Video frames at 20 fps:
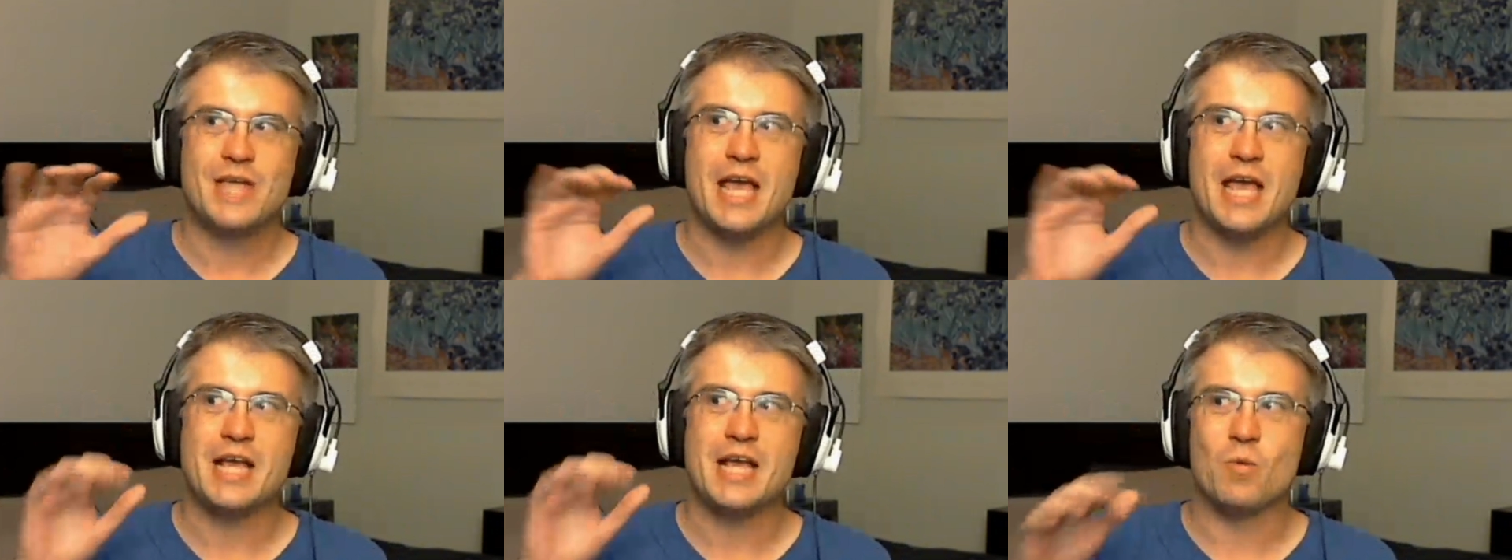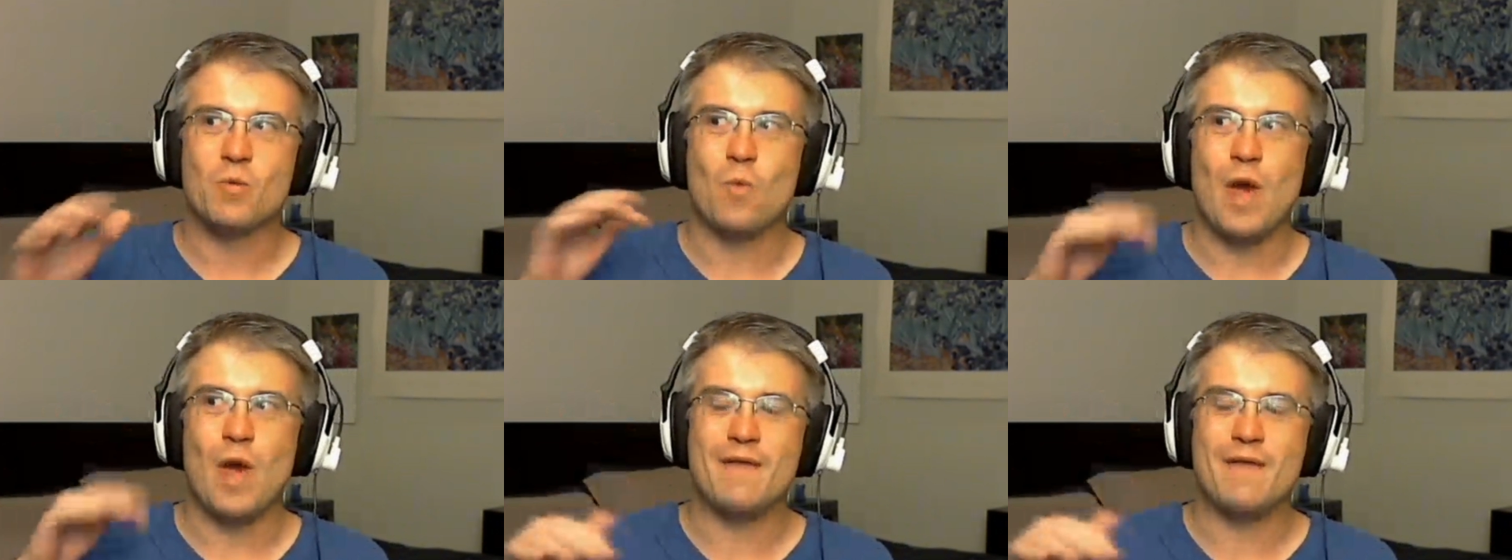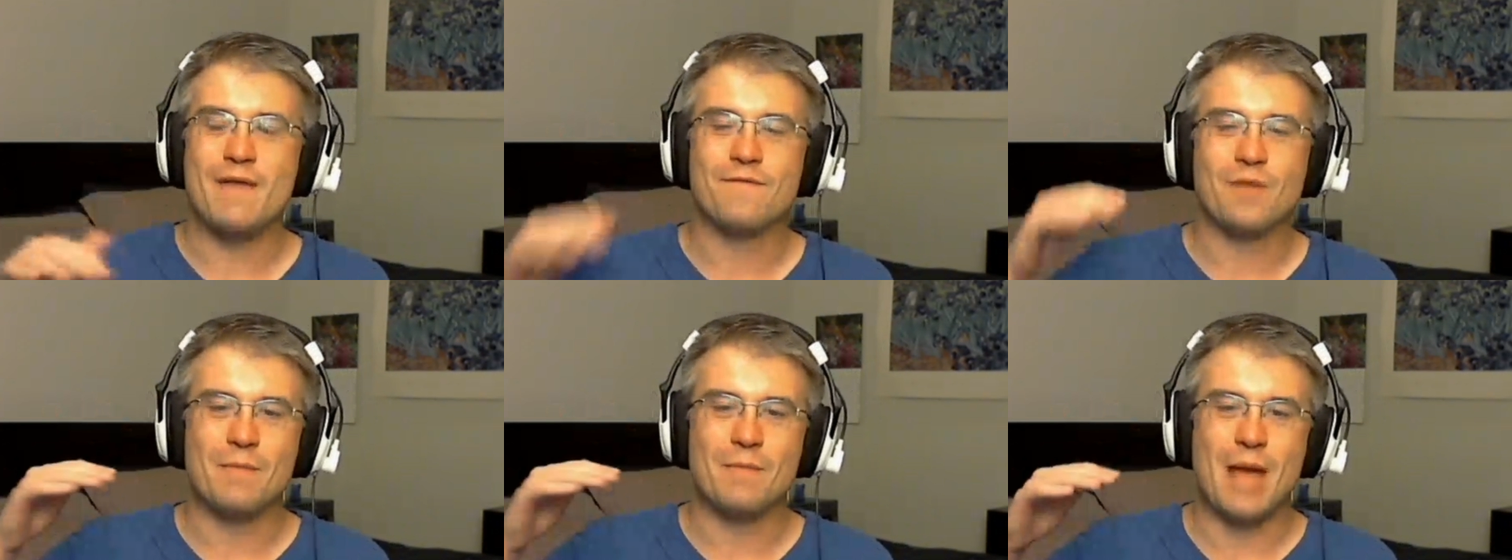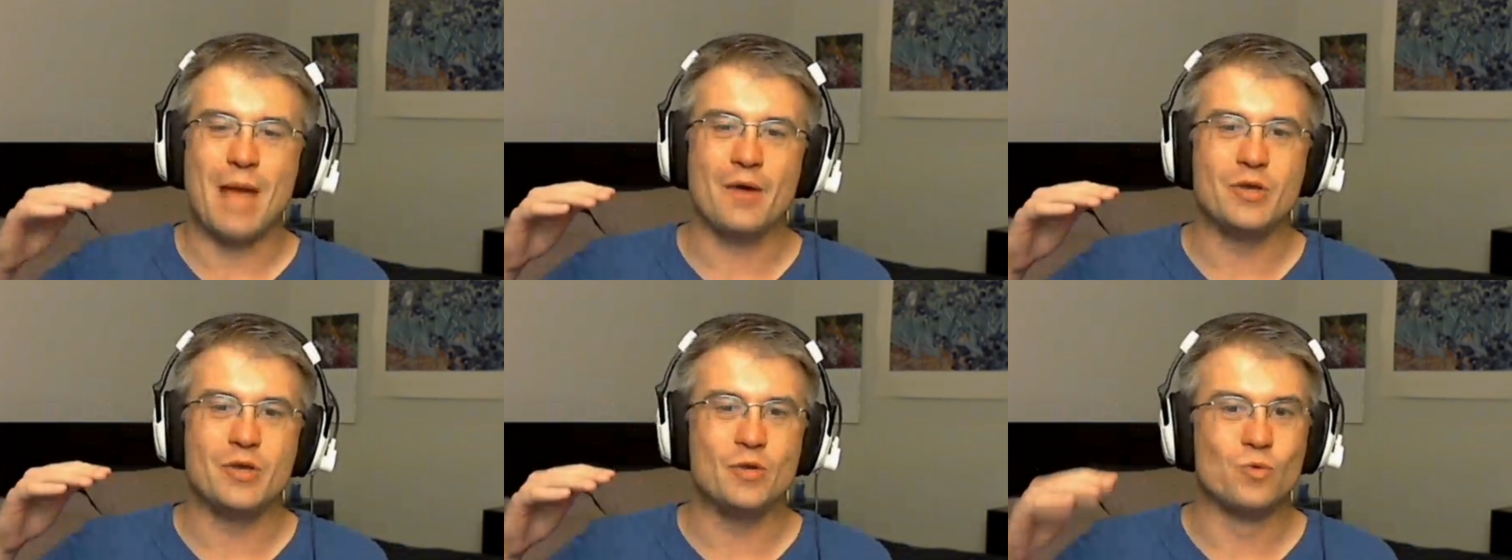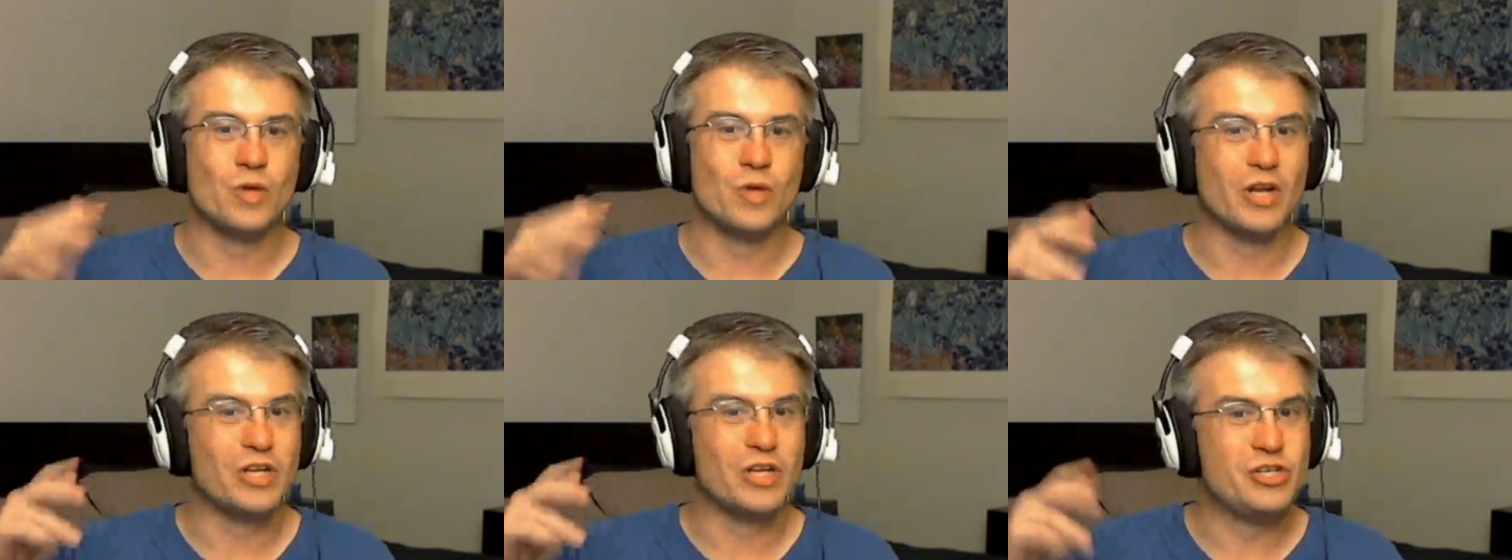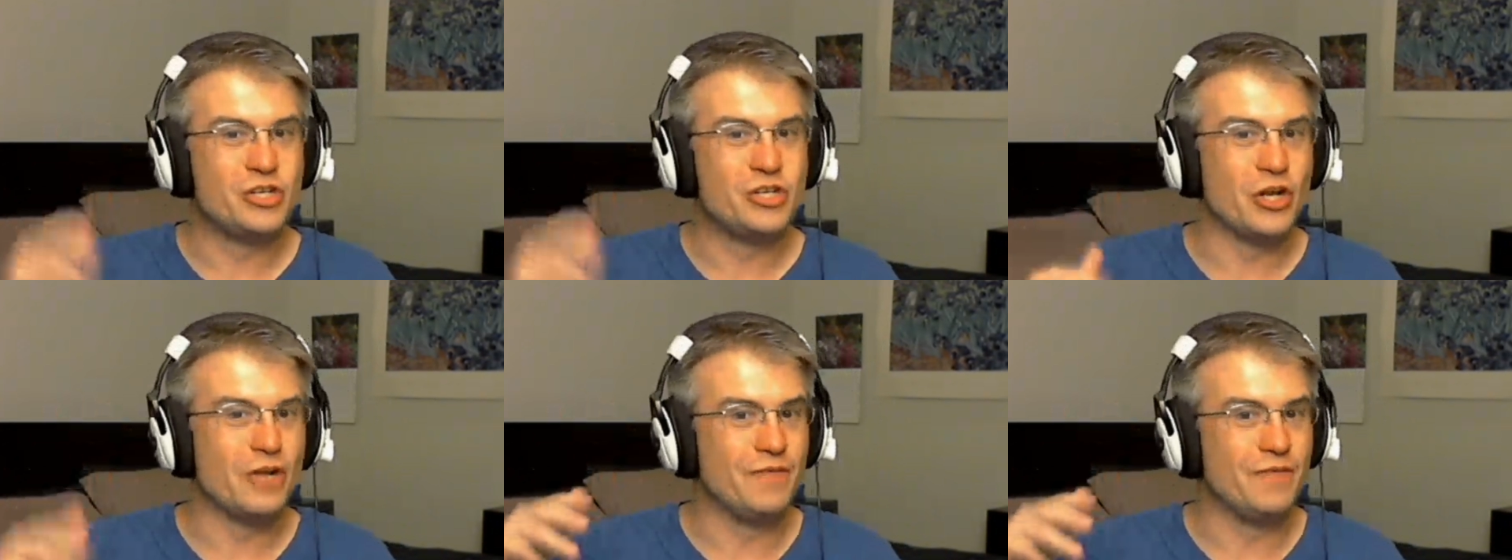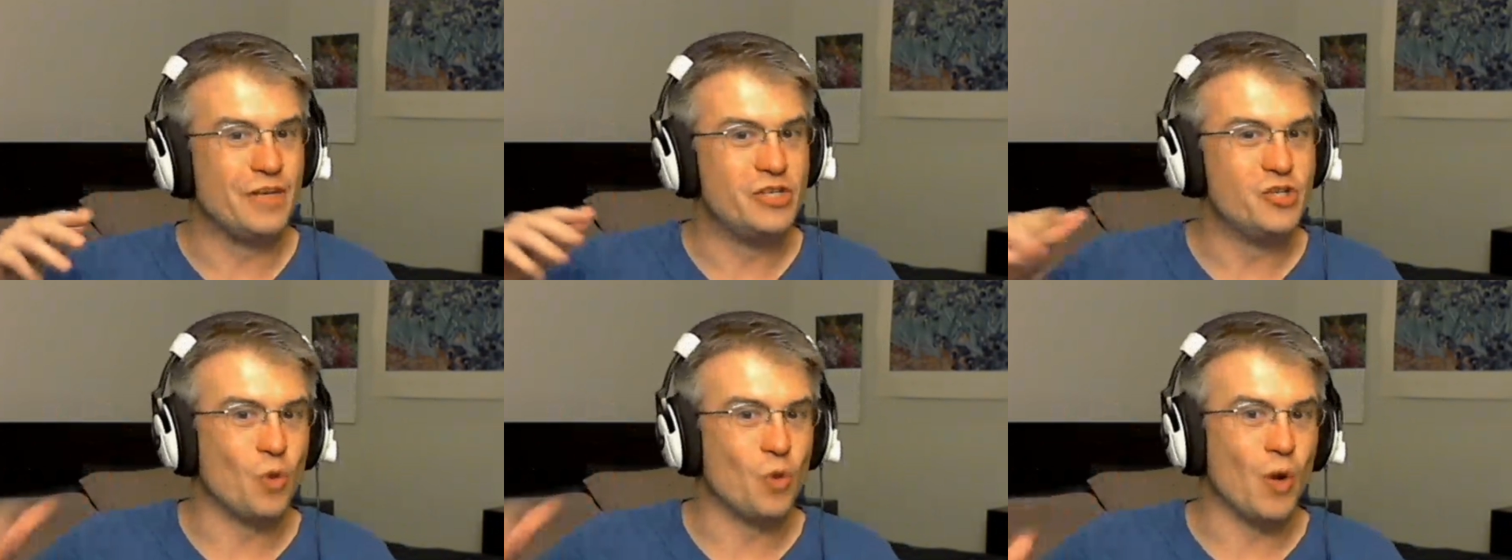take away from how you really should
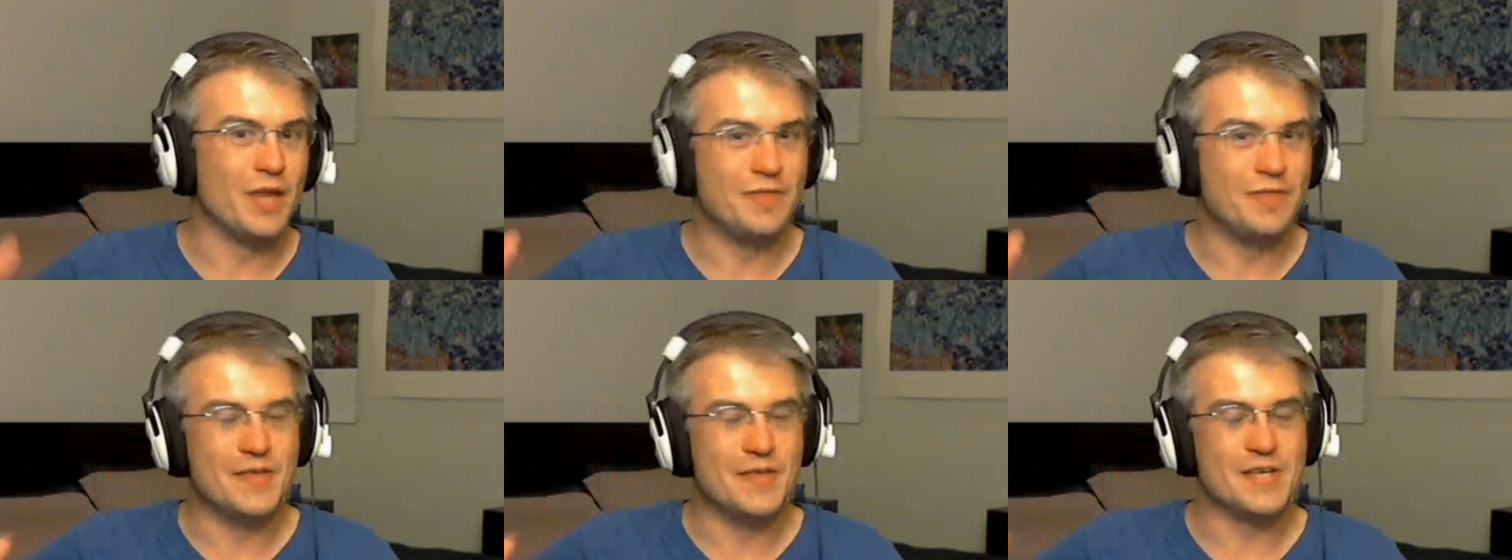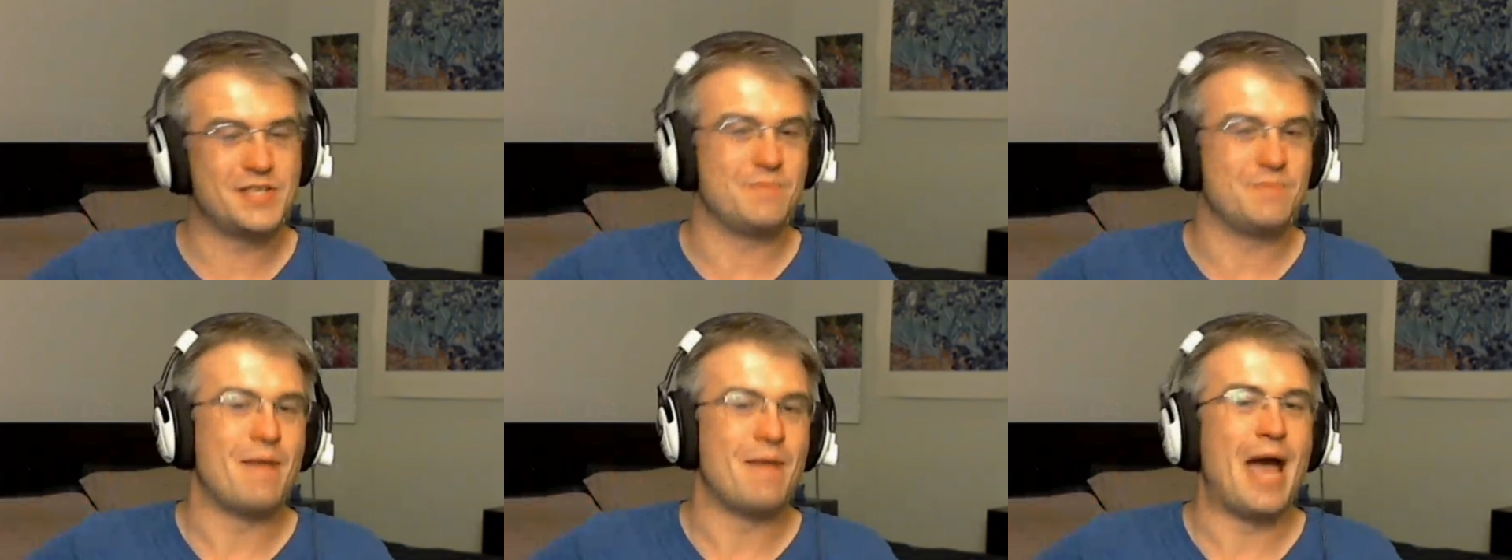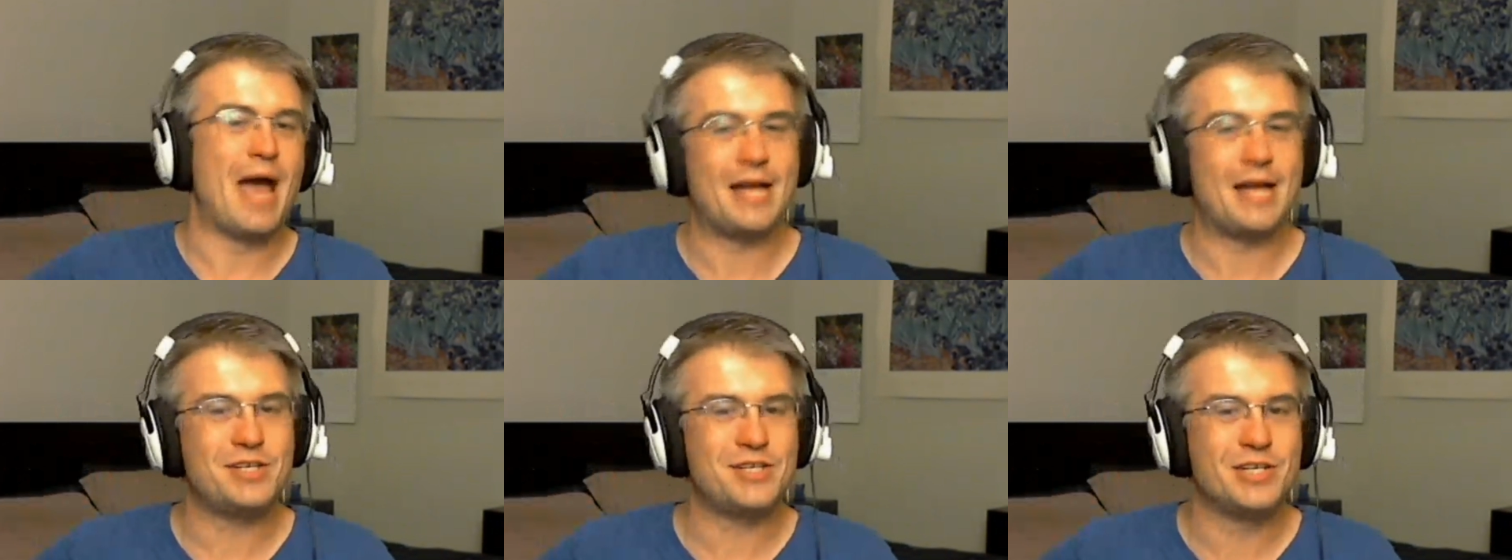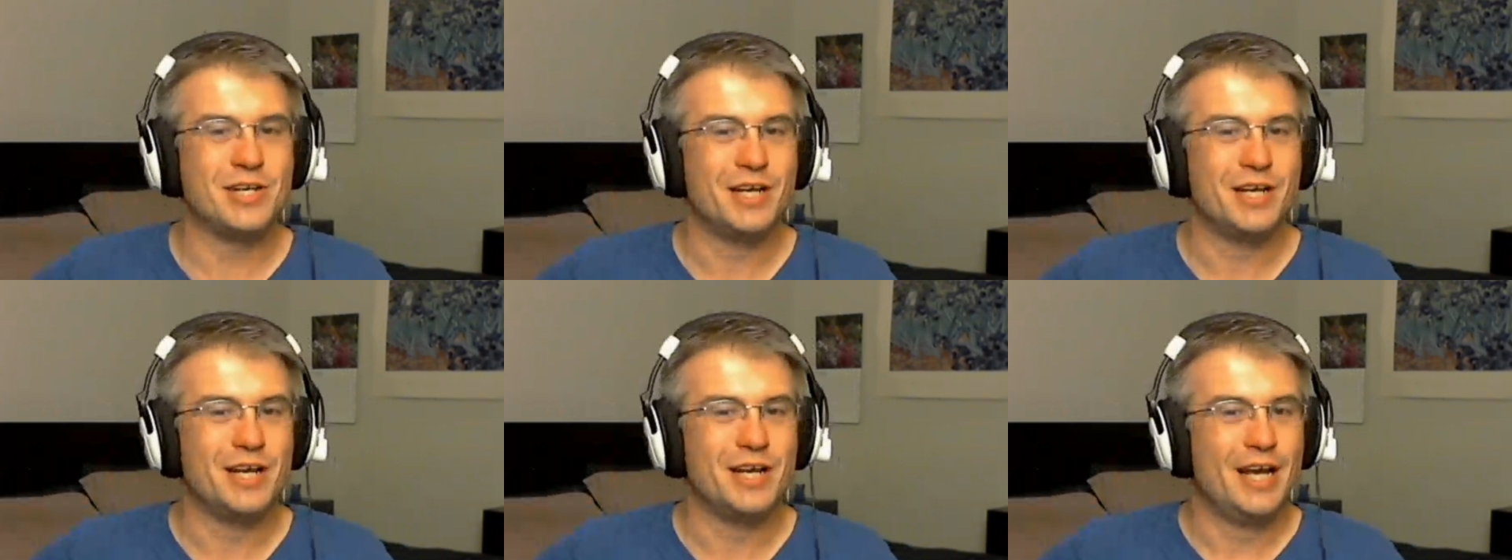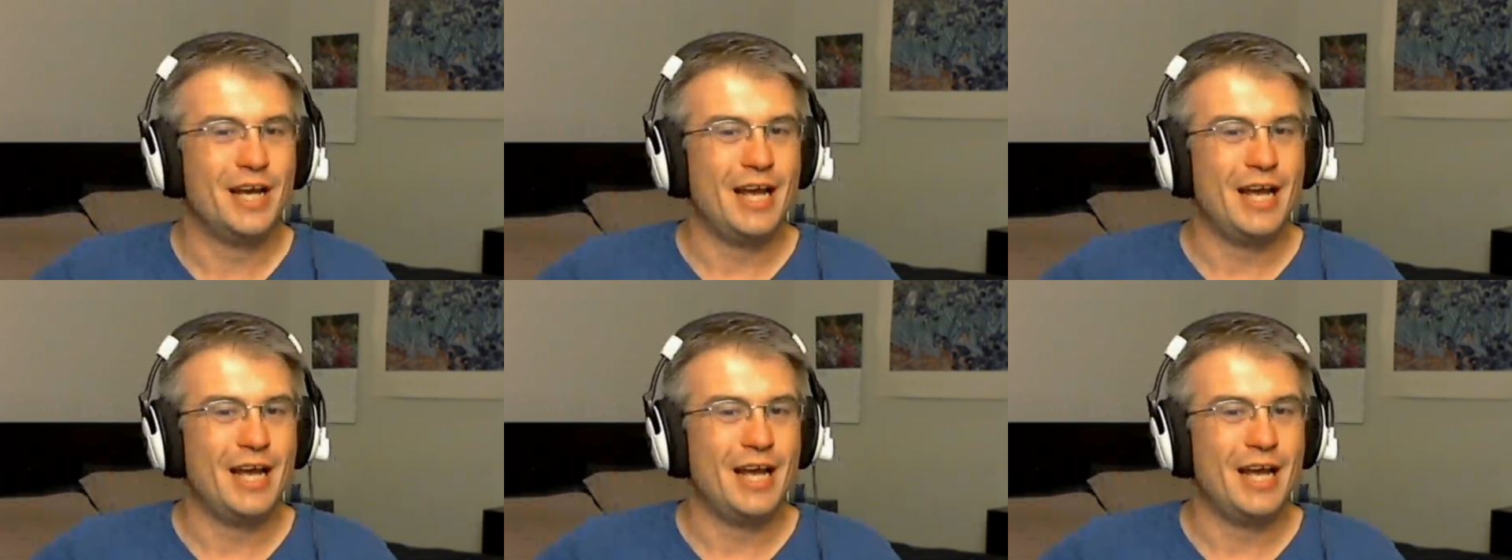have enjoyed this match.